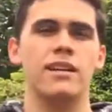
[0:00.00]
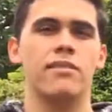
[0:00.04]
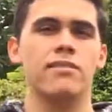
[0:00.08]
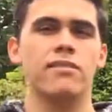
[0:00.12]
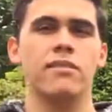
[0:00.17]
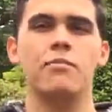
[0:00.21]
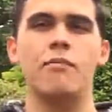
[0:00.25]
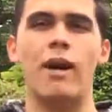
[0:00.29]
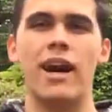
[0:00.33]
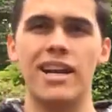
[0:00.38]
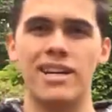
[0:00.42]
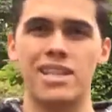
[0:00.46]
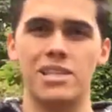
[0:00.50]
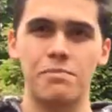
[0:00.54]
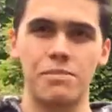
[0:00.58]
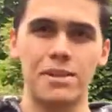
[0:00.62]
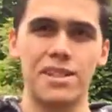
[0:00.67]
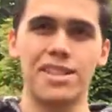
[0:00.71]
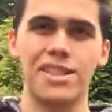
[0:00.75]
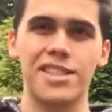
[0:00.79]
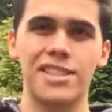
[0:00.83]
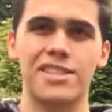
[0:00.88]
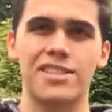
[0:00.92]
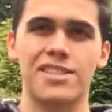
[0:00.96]
From my
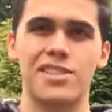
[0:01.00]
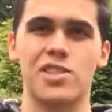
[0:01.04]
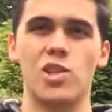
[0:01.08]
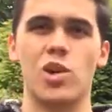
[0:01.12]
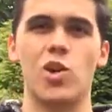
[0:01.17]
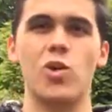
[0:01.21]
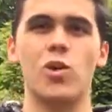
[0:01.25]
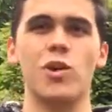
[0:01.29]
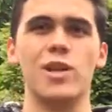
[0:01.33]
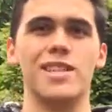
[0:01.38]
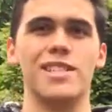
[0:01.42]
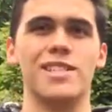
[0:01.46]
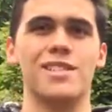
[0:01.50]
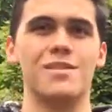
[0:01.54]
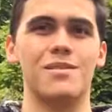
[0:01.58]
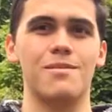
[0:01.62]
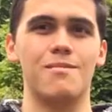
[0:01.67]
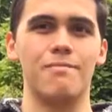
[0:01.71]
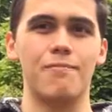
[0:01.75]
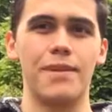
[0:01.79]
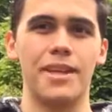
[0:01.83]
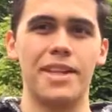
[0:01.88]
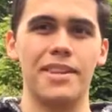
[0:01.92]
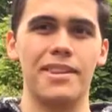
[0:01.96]
experience, there's always
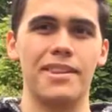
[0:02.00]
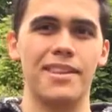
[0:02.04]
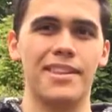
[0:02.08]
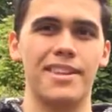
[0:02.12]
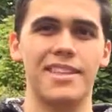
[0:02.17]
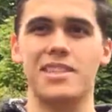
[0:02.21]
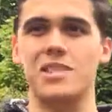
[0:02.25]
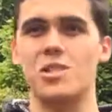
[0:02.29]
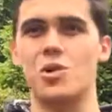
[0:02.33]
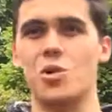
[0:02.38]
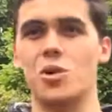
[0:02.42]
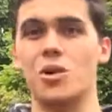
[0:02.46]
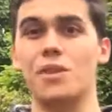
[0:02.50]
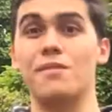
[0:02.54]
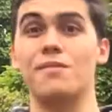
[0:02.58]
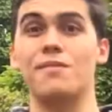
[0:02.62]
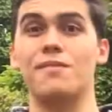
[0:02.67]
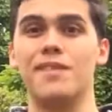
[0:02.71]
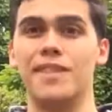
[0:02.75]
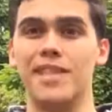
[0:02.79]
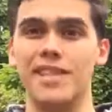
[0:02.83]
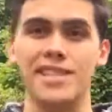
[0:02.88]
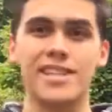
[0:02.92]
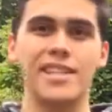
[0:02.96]
been this sort of
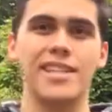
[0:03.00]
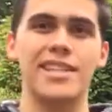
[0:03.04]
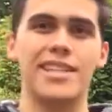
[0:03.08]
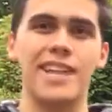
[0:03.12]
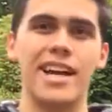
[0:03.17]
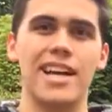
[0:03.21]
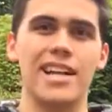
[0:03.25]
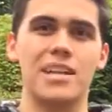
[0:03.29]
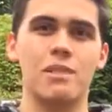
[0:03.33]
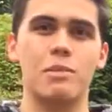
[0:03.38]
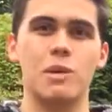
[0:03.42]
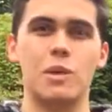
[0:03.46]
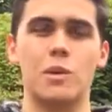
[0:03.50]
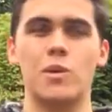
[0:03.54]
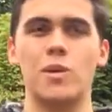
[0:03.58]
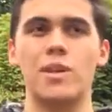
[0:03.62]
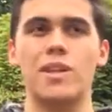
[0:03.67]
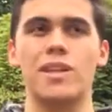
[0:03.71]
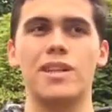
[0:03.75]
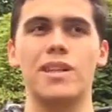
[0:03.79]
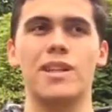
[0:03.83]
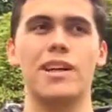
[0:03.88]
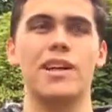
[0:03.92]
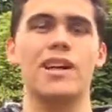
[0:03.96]
disconnect
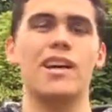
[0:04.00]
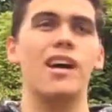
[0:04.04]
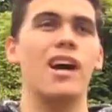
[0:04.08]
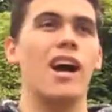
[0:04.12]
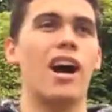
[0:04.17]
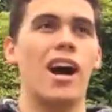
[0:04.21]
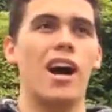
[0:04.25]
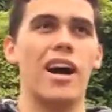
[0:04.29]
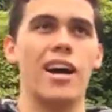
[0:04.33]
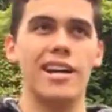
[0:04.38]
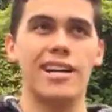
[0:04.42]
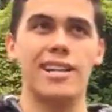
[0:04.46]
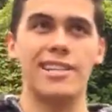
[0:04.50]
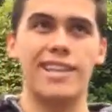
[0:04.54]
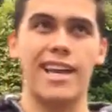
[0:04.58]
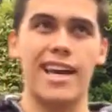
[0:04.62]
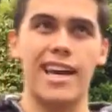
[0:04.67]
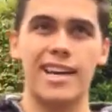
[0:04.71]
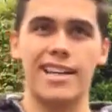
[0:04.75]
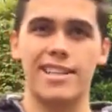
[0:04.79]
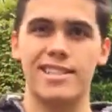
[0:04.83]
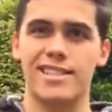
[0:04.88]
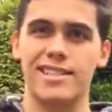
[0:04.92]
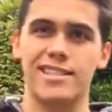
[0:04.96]
between
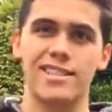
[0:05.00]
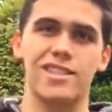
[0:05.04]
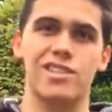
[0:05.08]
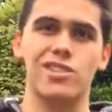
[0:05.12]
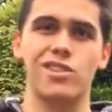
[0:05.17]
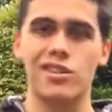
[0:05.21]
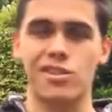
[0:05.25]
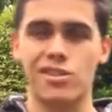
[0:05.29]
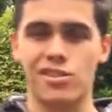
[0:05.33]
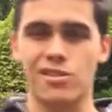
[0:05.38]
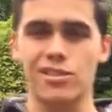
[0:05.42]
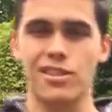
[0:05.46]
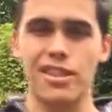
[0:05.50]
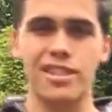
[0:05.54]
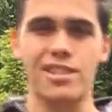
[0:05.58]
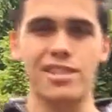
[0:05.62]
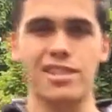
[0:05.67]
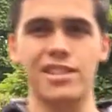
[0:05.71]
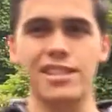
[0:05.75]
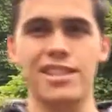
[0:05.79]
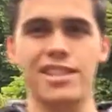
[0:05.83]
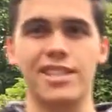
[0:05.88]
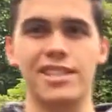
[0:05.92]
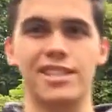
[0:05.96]
architects and structural
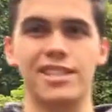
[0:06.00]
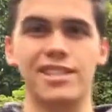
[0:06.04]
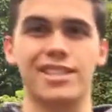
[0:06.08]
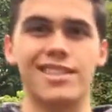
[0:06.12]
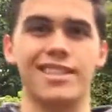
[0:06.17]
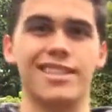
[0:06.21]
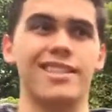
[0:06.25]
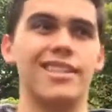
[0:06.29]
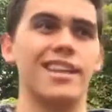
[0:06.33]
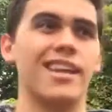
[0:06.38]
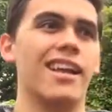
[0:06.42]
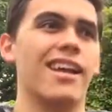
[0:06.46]
engineers, and